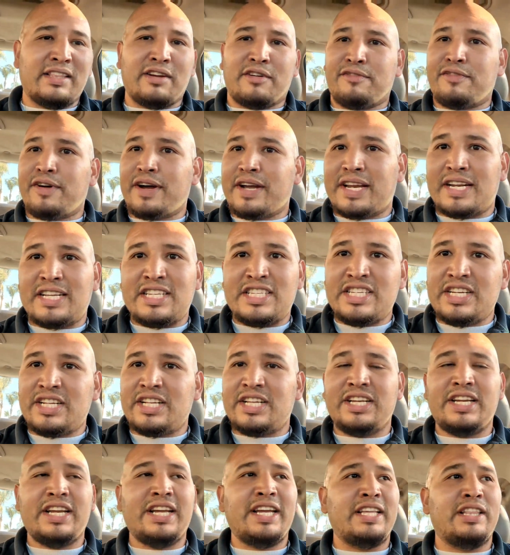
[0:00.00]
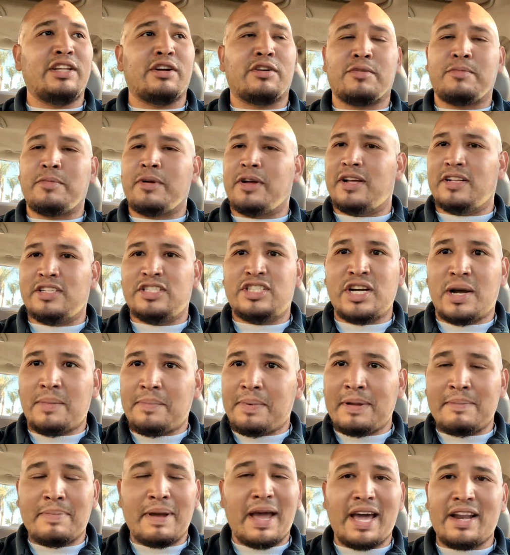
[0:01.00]
their fucking agility, their uh,
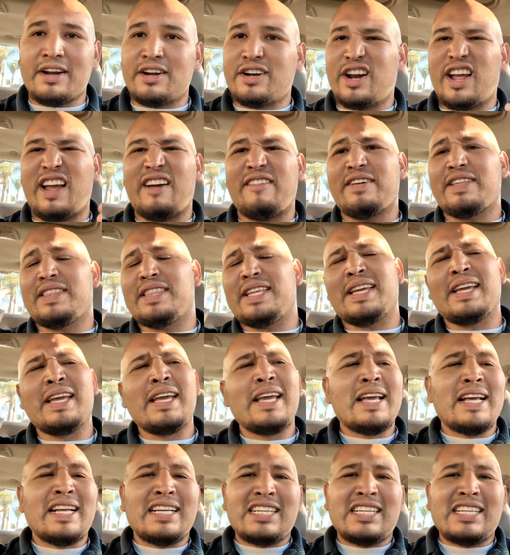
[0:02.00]
jumping pattern, everything.